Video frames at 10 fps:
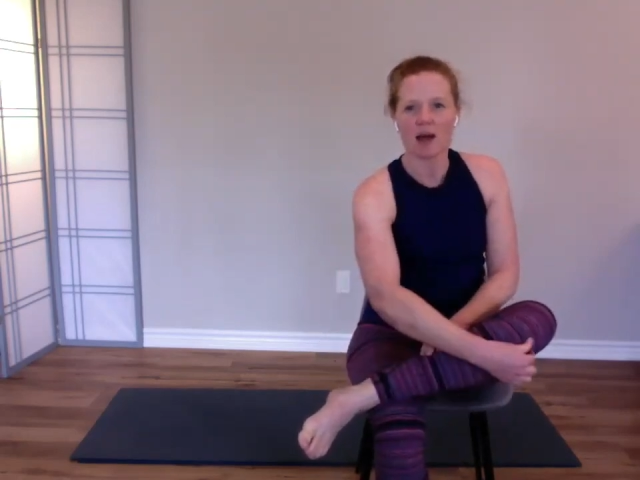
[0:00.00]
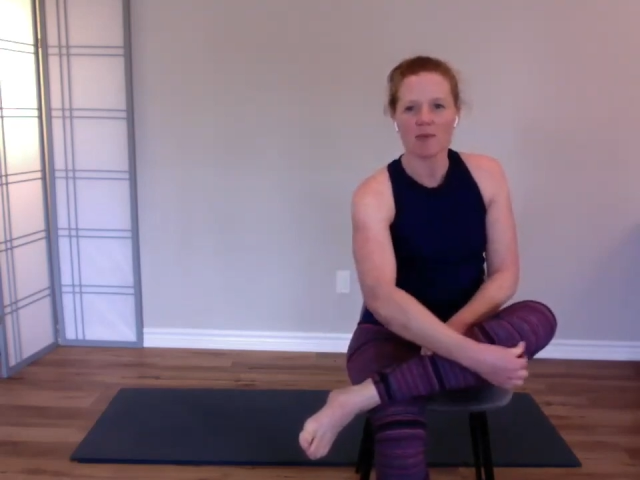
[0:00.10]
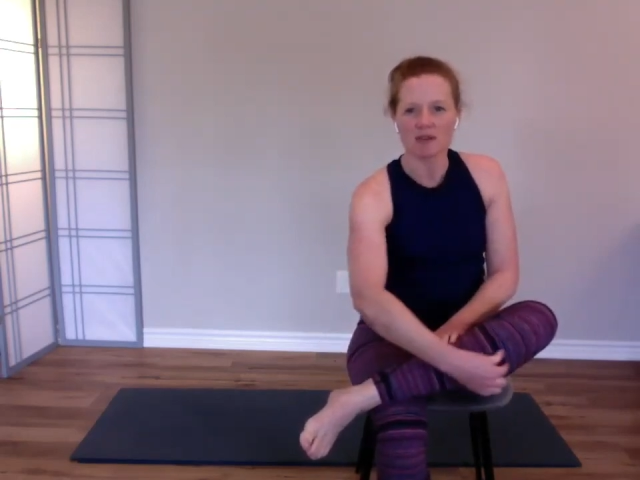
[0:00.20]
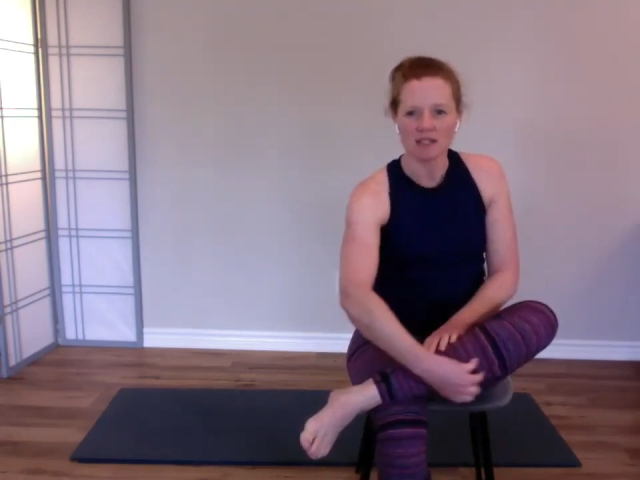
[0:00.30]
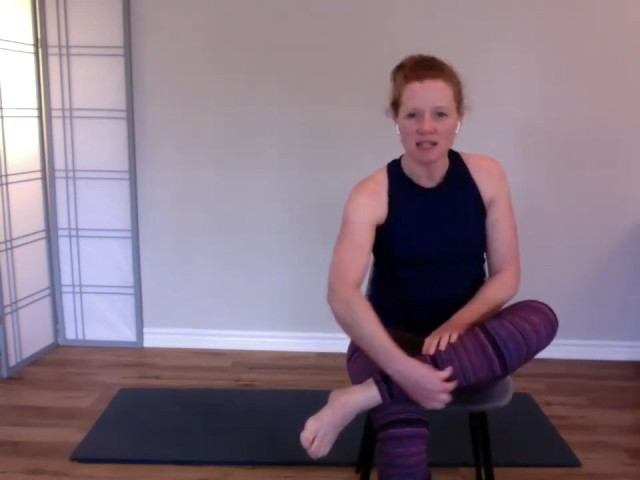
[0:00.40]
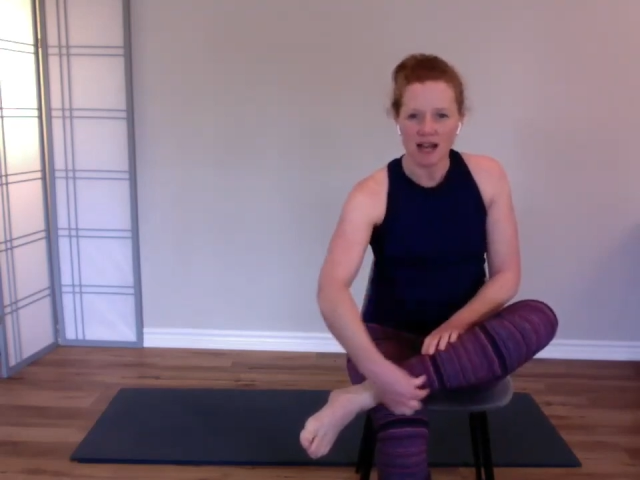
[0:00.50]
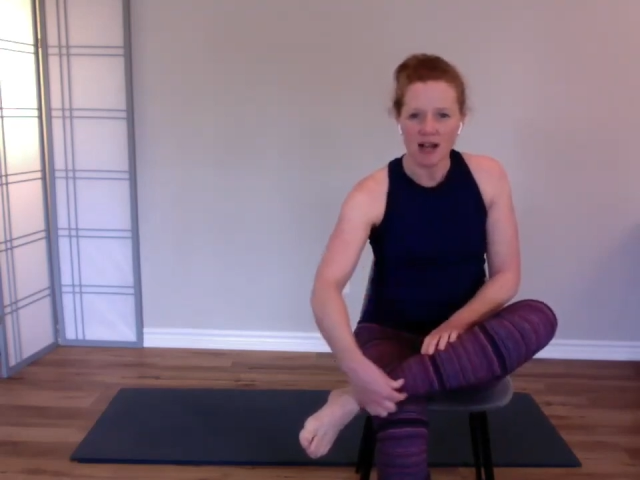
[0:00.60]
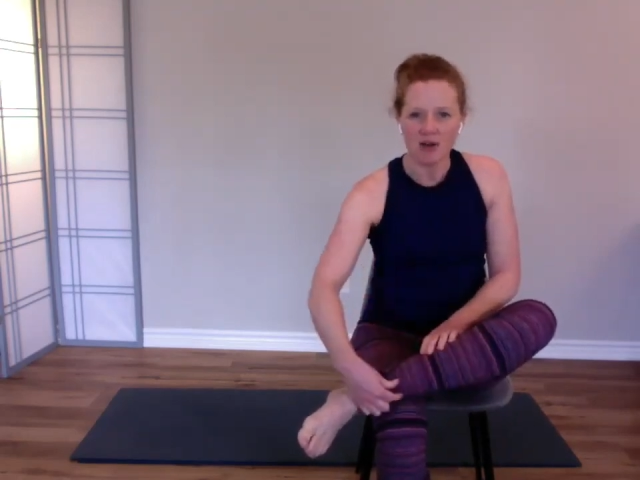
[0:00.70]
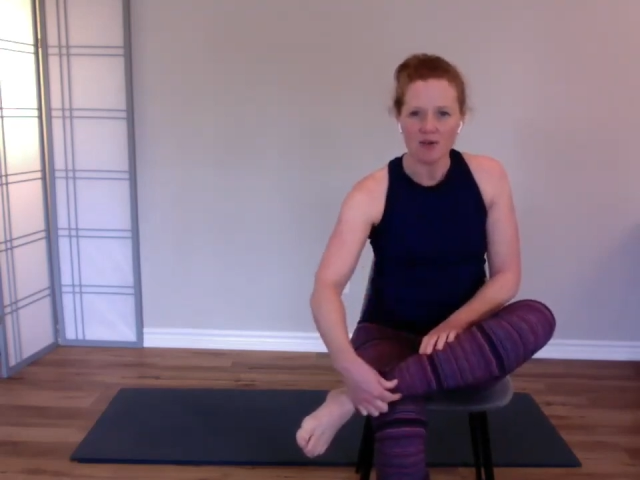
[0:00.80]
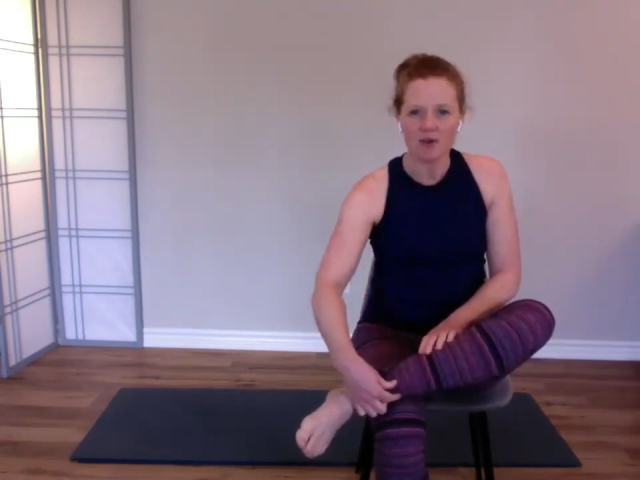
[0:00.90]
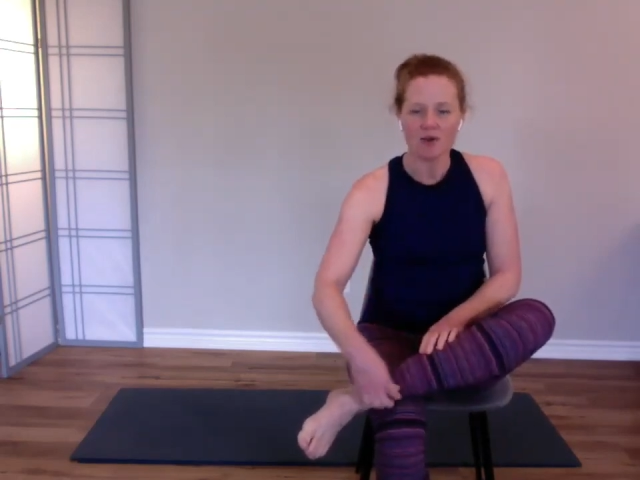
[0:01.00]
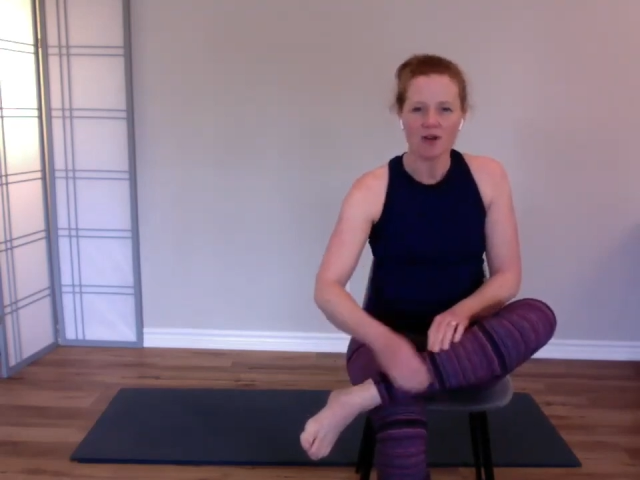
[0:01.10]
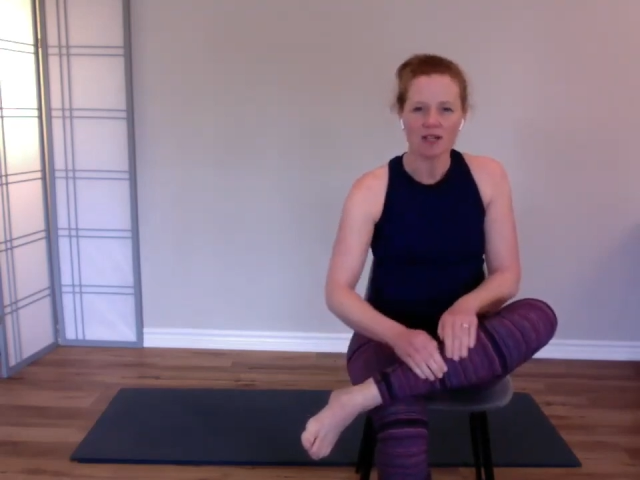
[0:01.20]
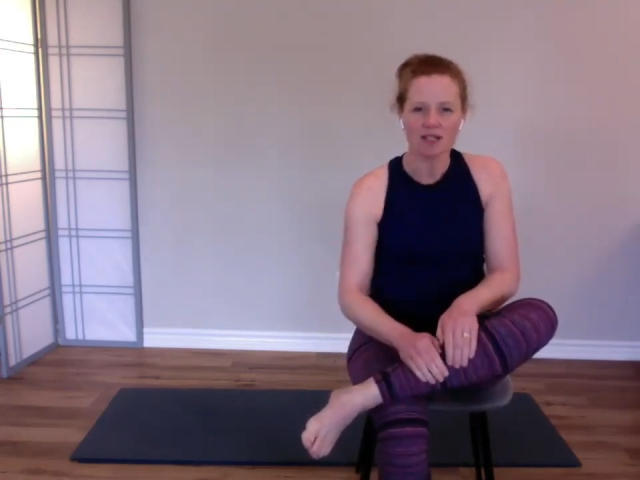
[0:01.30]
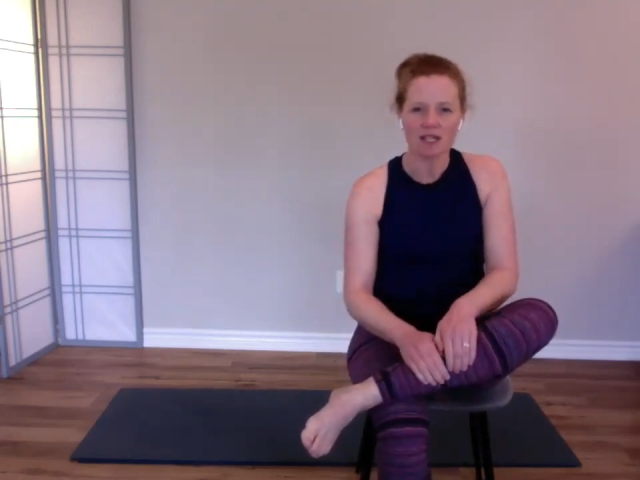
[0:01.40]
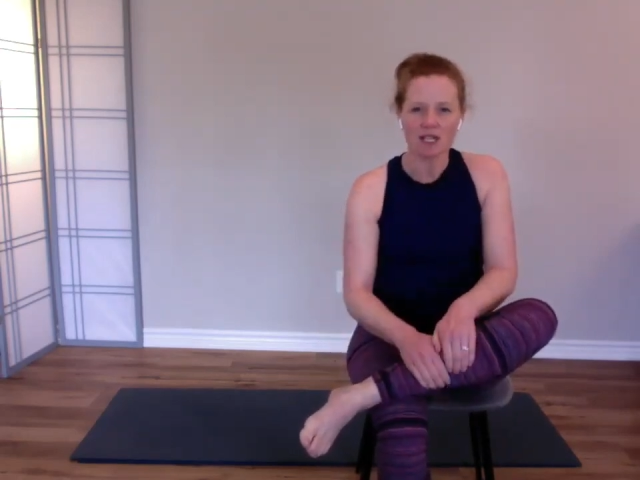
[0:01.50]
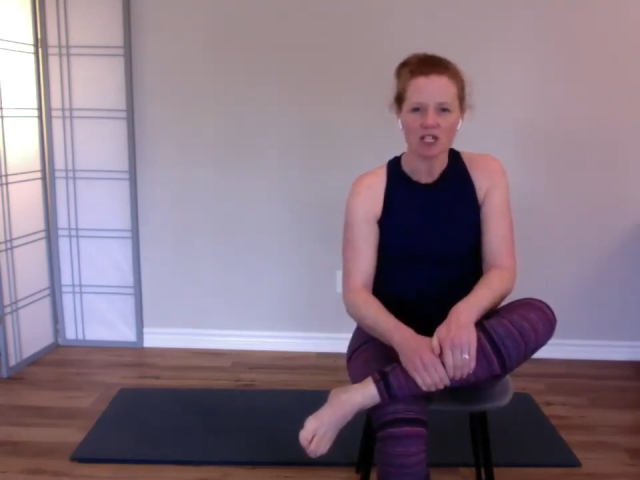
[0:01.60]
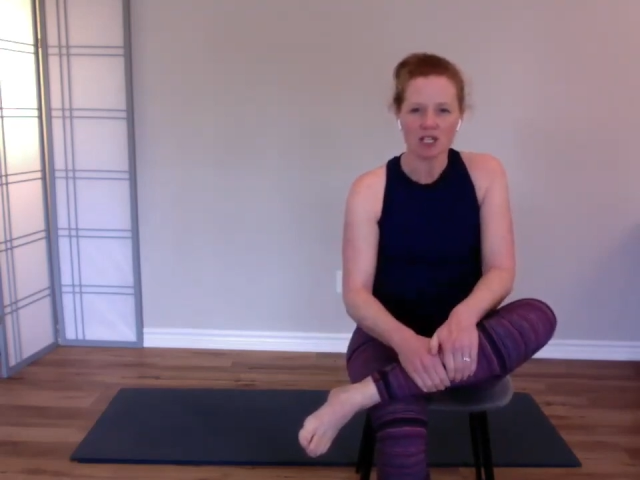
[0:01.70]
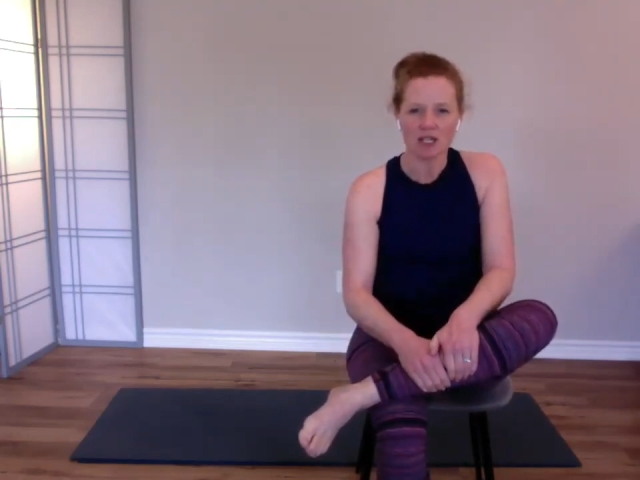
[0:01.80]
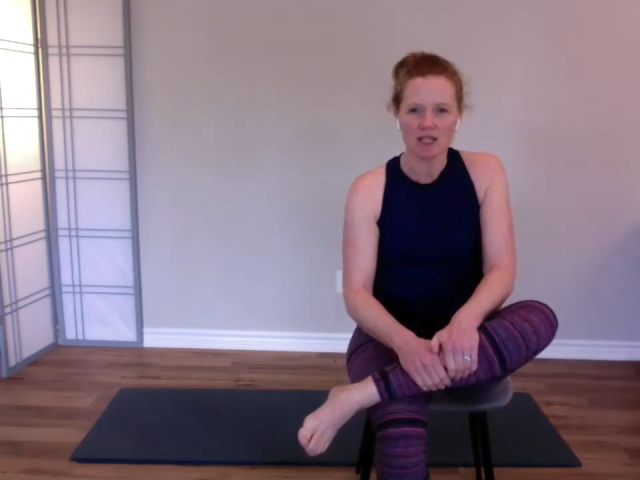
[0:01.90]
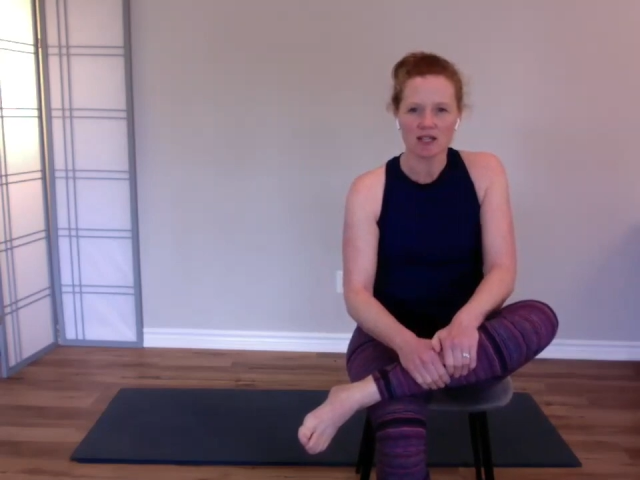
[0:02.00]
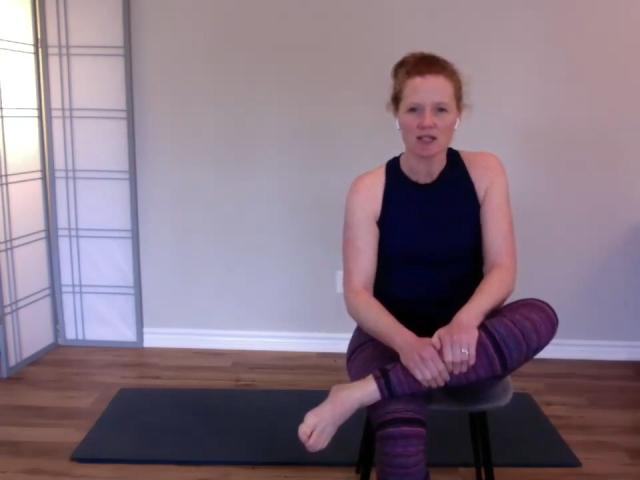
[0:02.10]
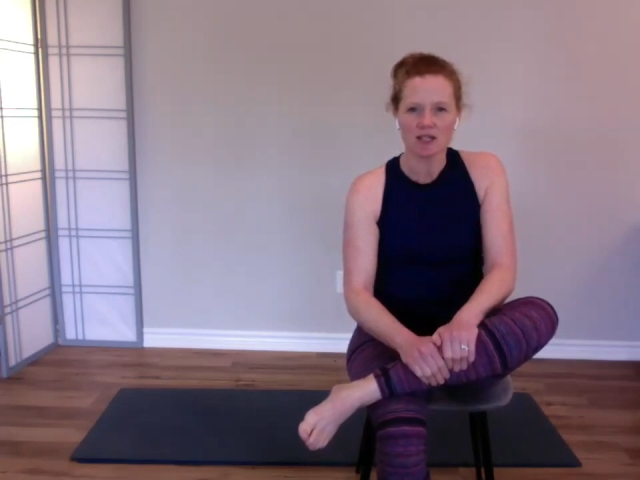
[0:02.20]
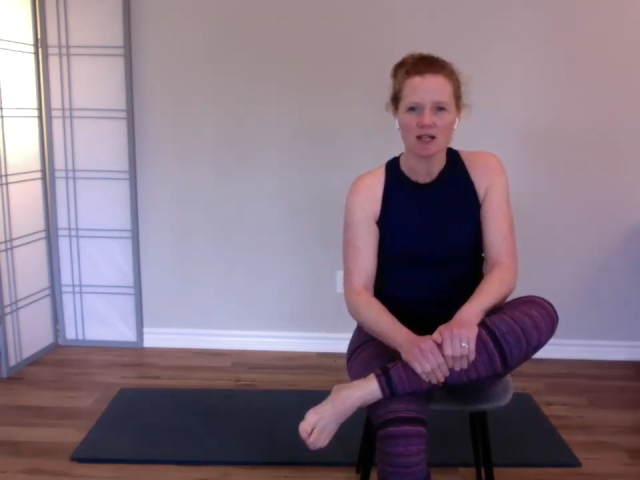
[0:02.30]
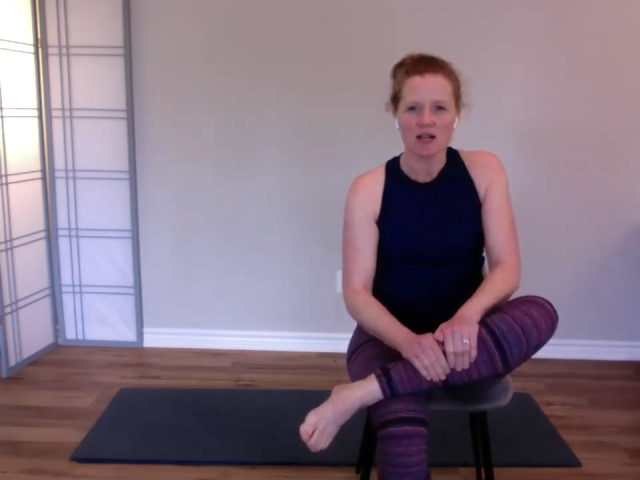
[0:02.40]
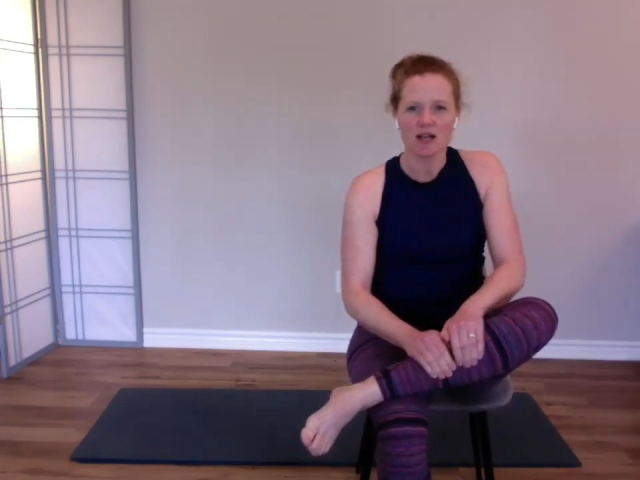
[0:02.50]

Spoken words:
up and down orientation here.